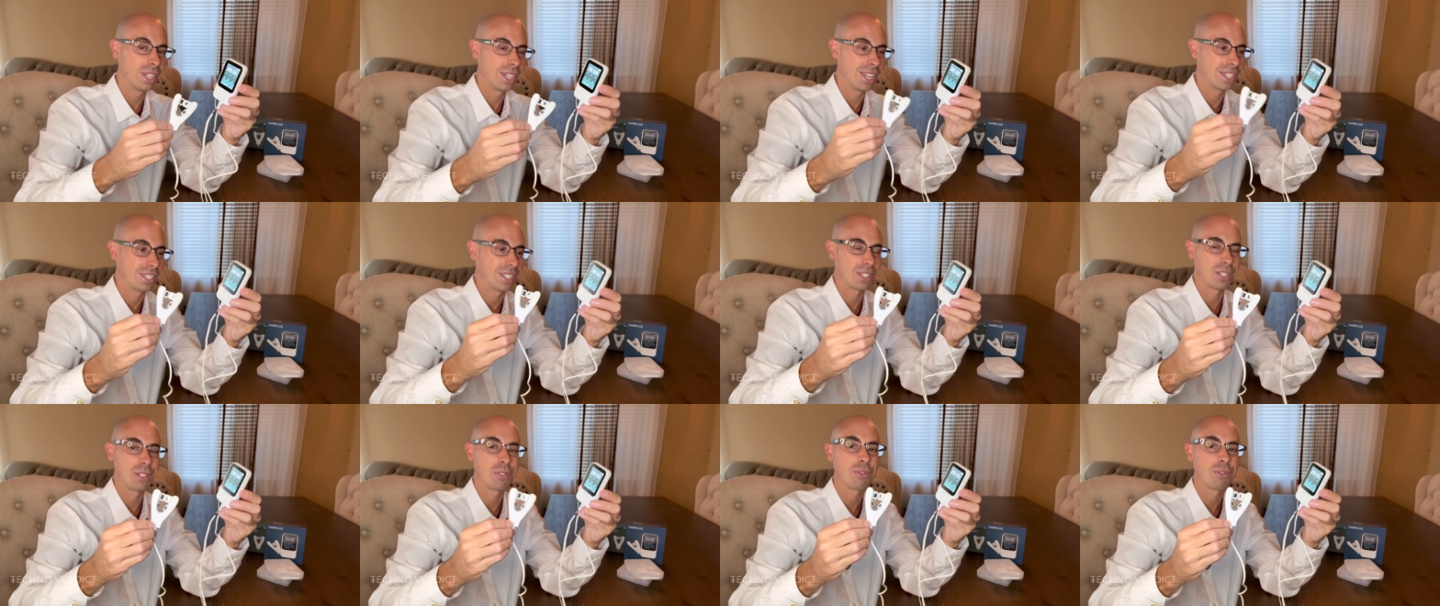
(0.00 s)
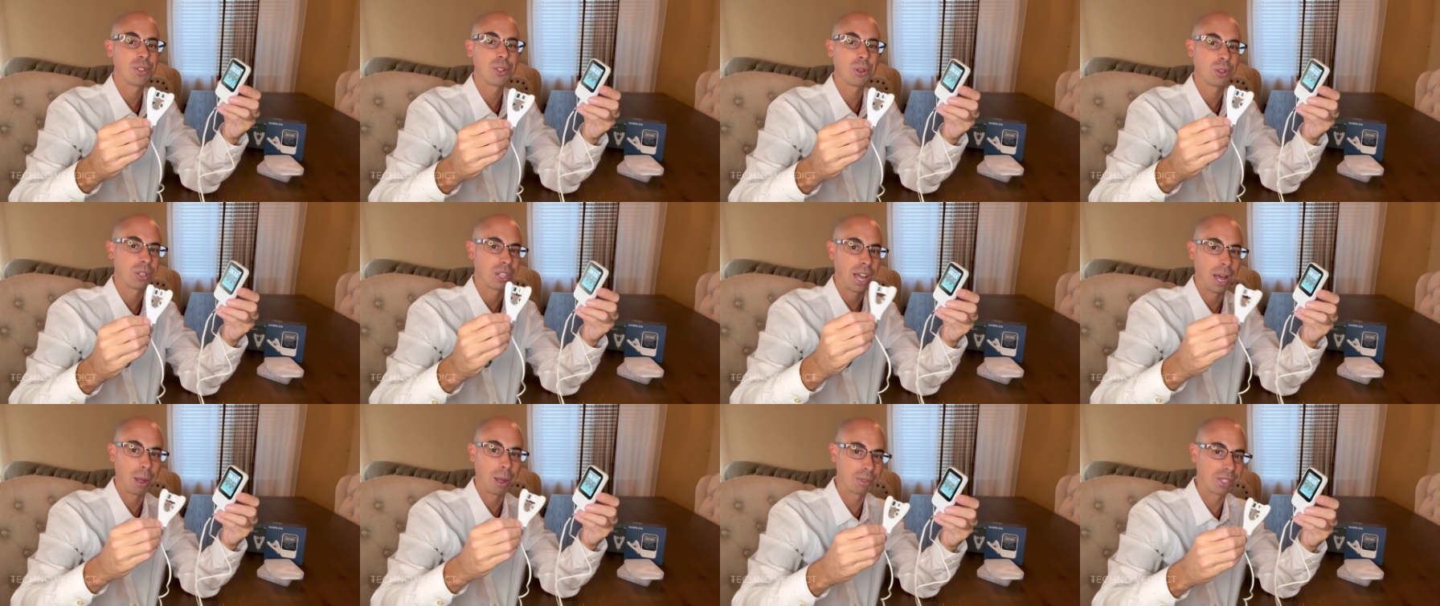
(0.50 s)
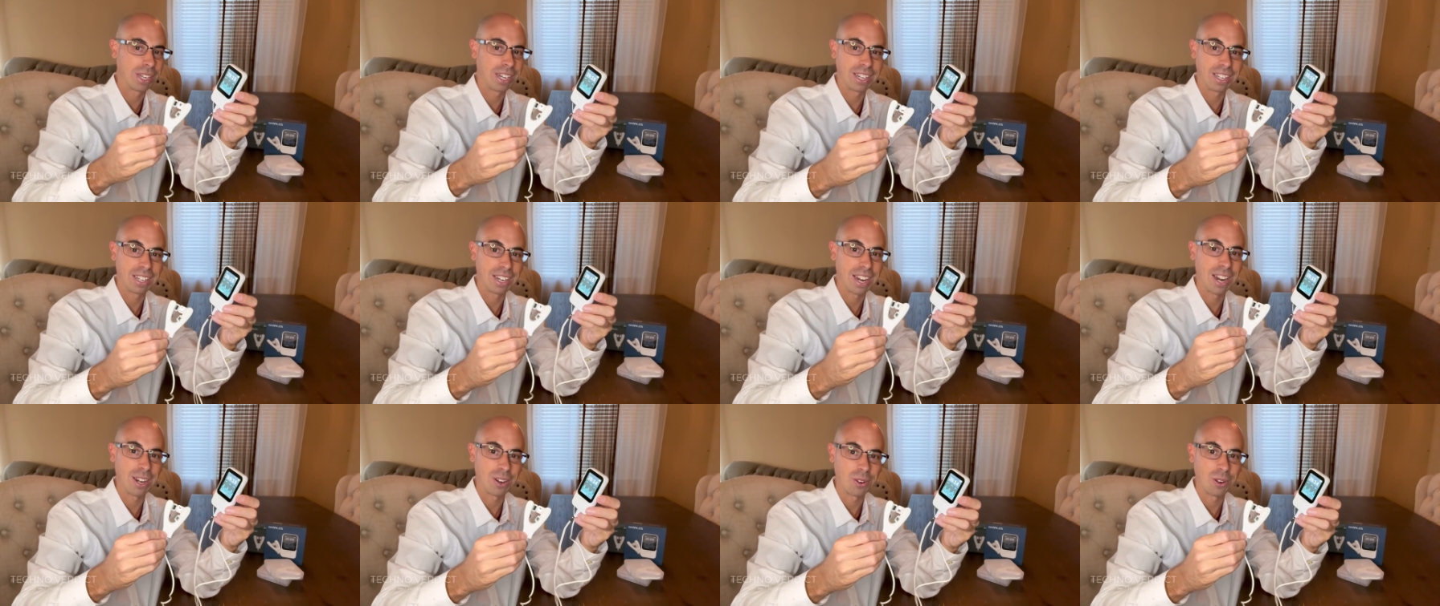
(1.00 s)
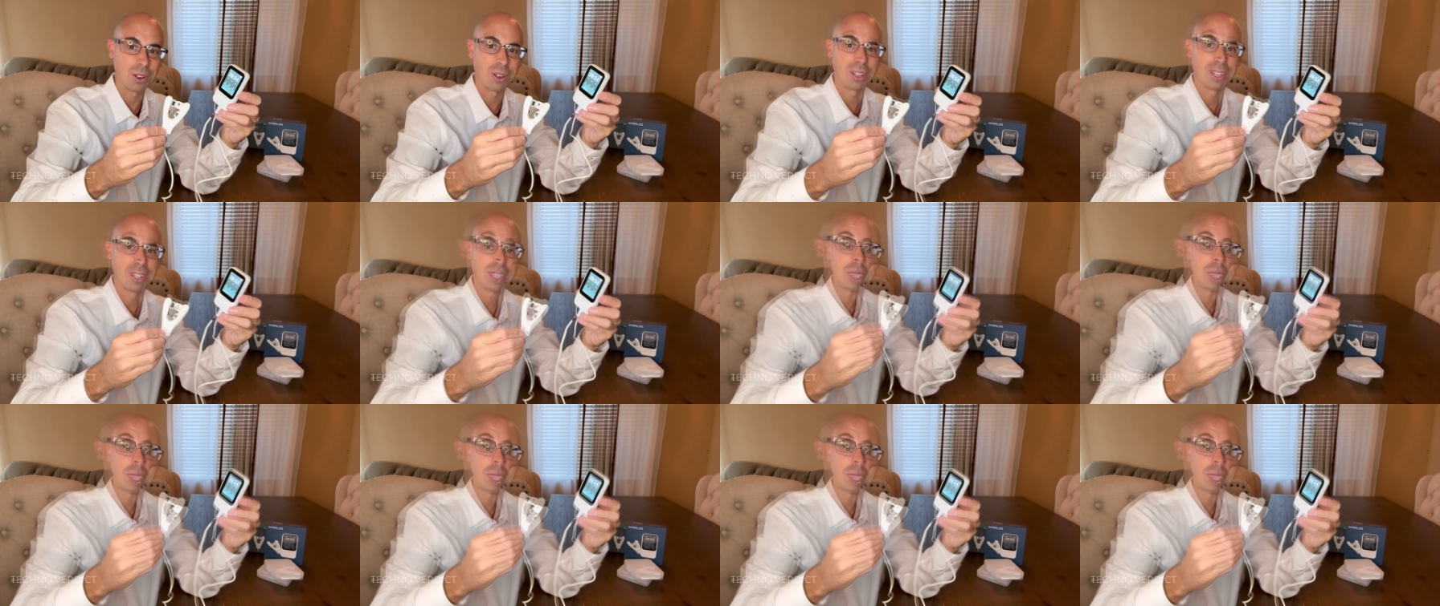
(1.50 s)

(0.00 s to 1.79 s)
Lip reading: it doesn't feel complicated at all.